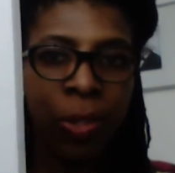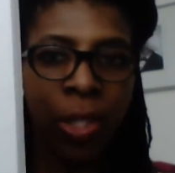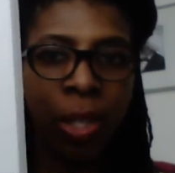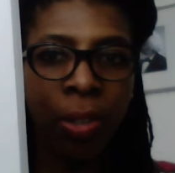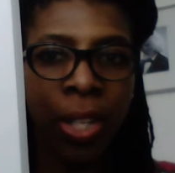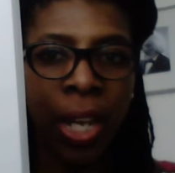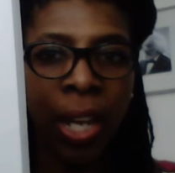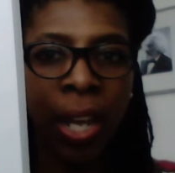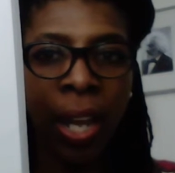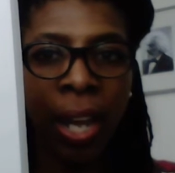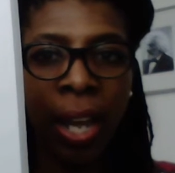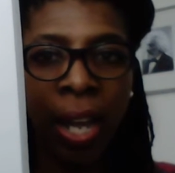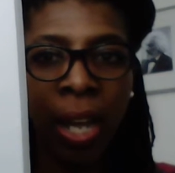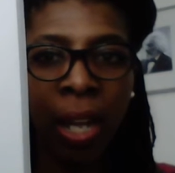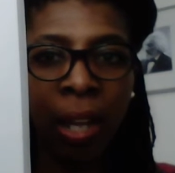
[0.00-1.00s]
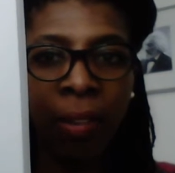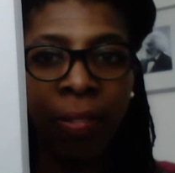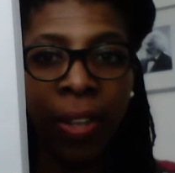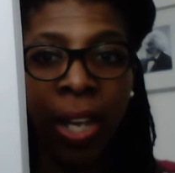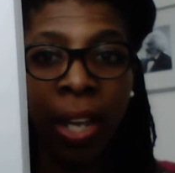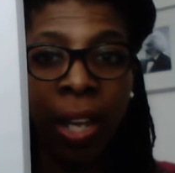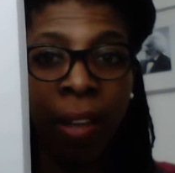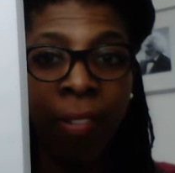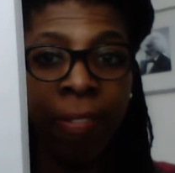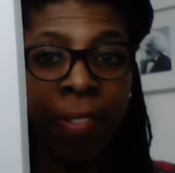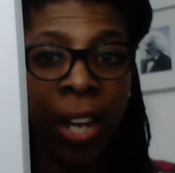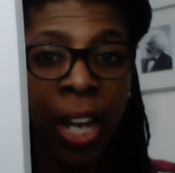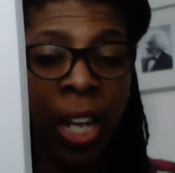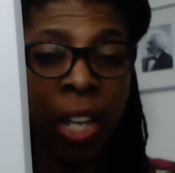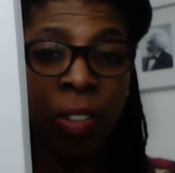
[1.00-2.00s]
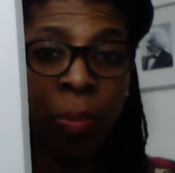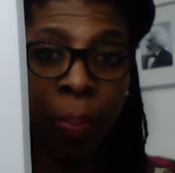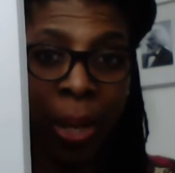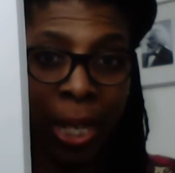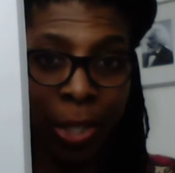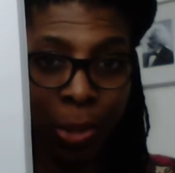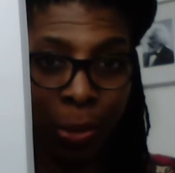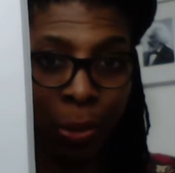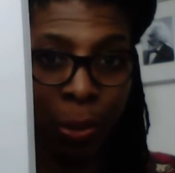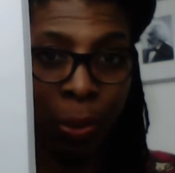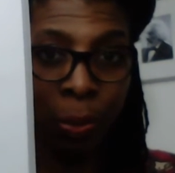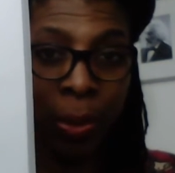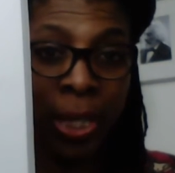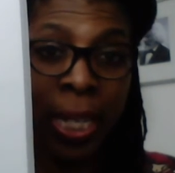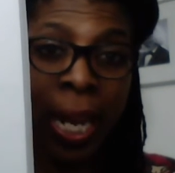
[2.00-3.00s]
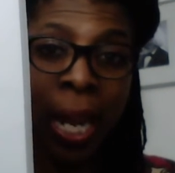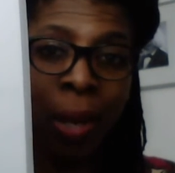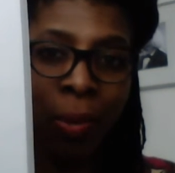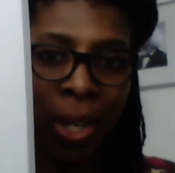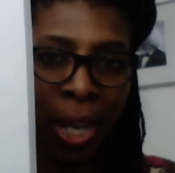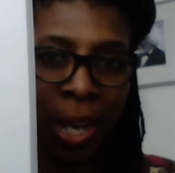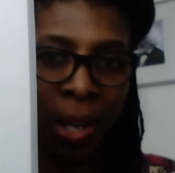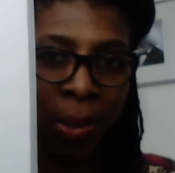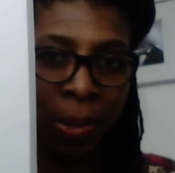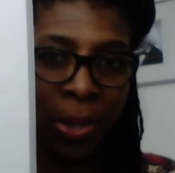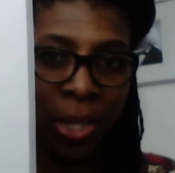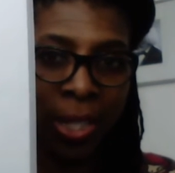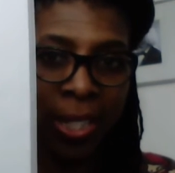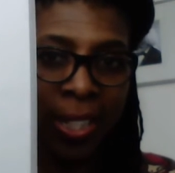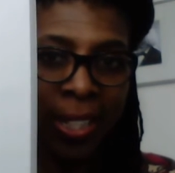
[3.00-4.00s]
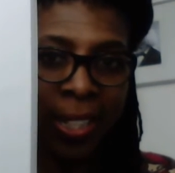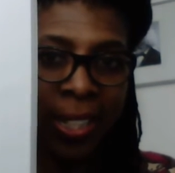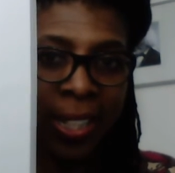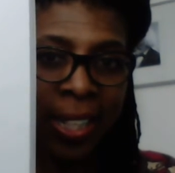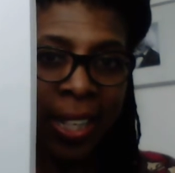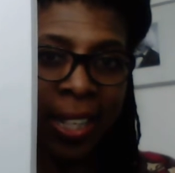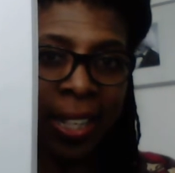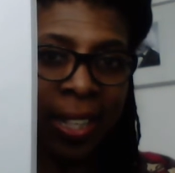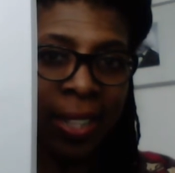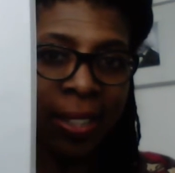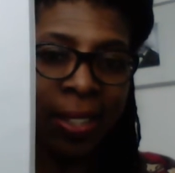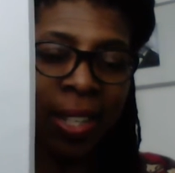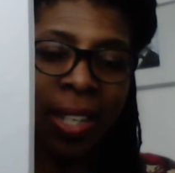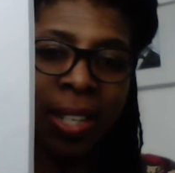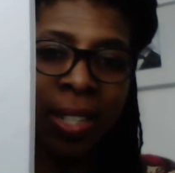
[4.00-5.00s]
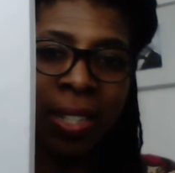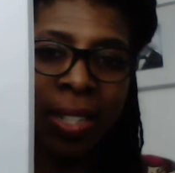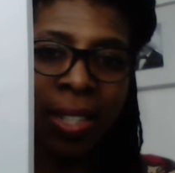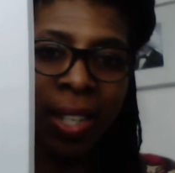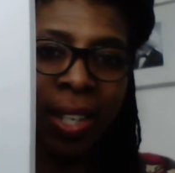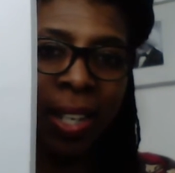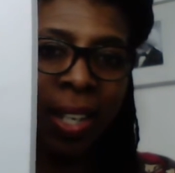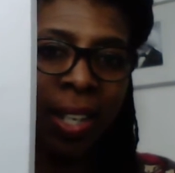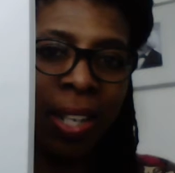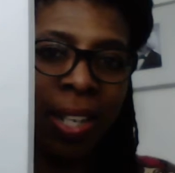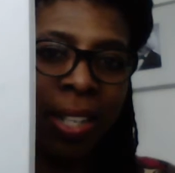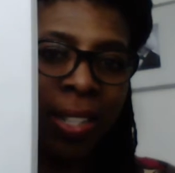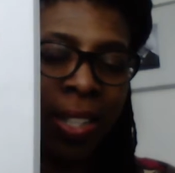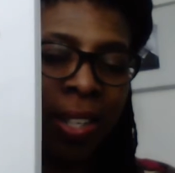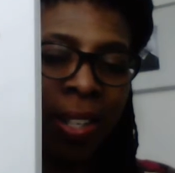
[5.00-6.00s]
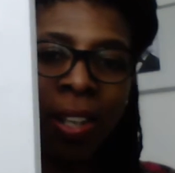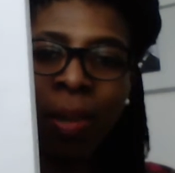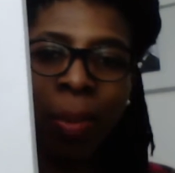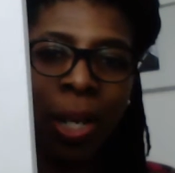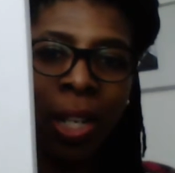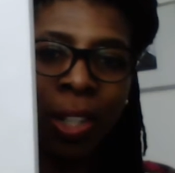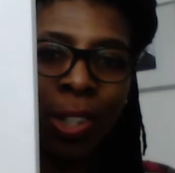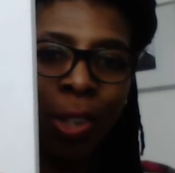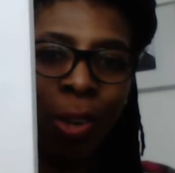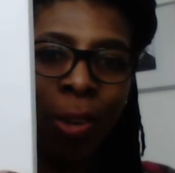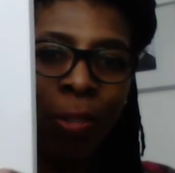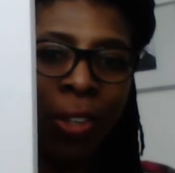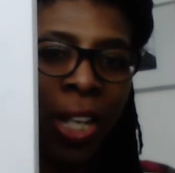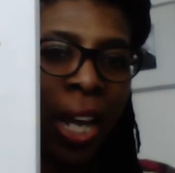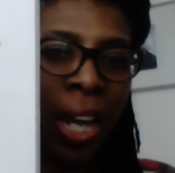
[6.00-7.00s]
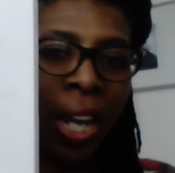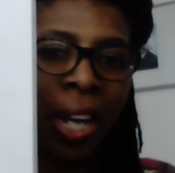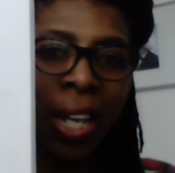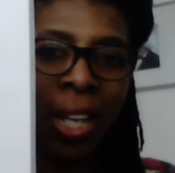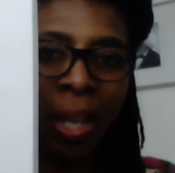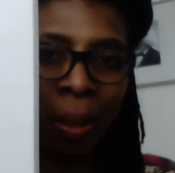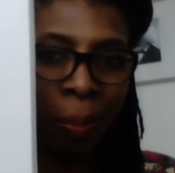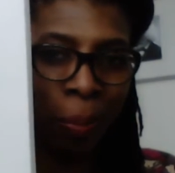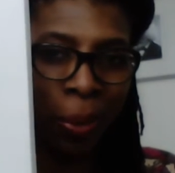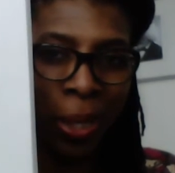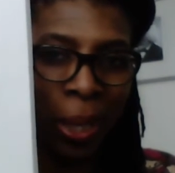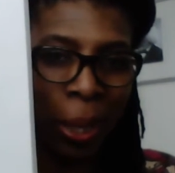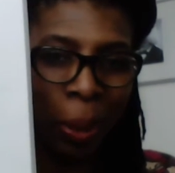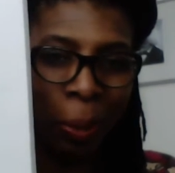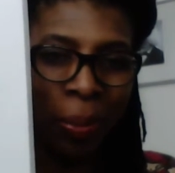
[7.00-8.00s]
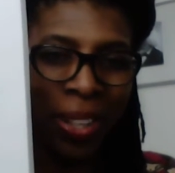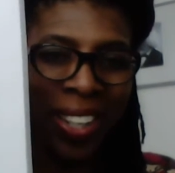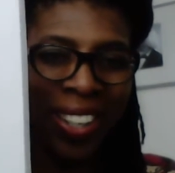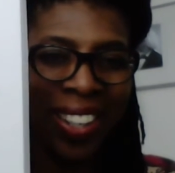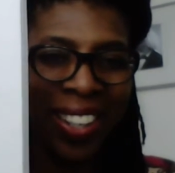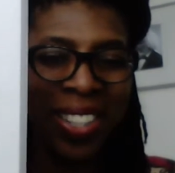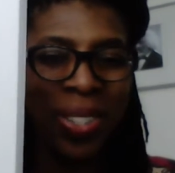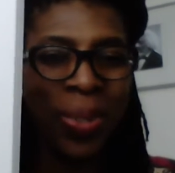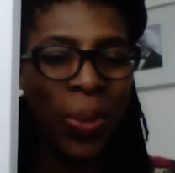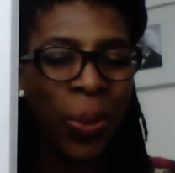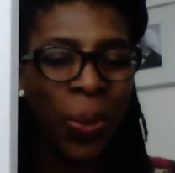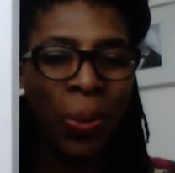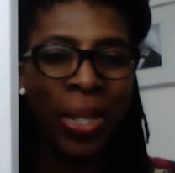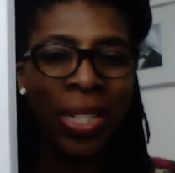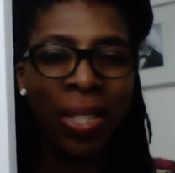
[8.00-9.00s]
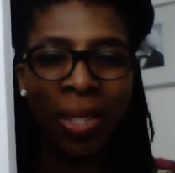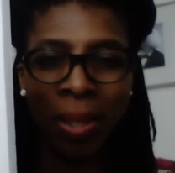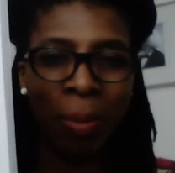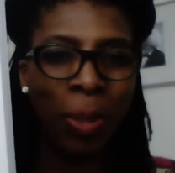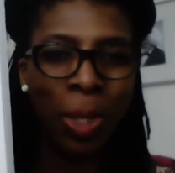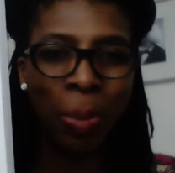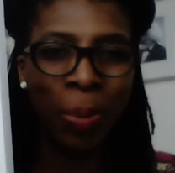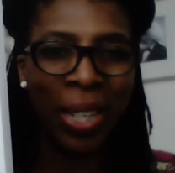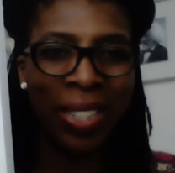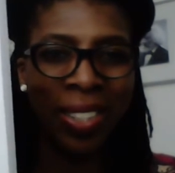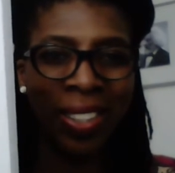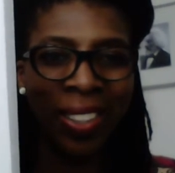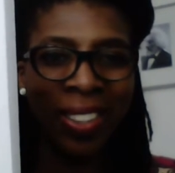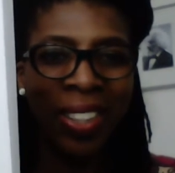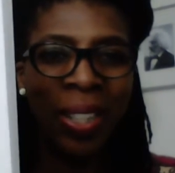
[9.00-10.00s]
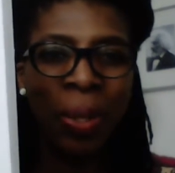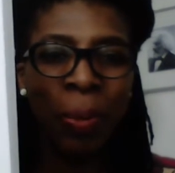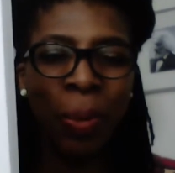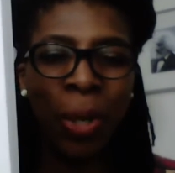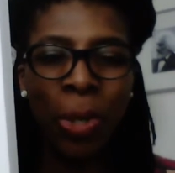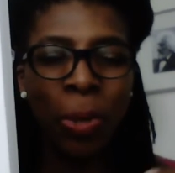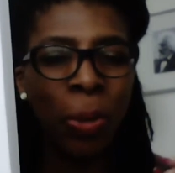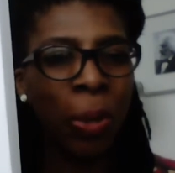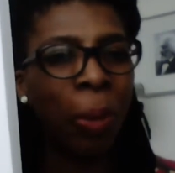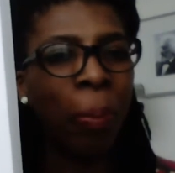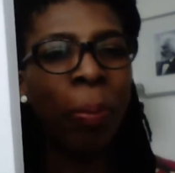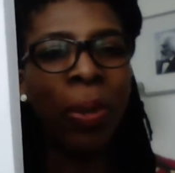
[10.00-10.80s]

So they have a 5-bedroom townhouse, and this is an image of Guy and Penelope. It's always so much better when you can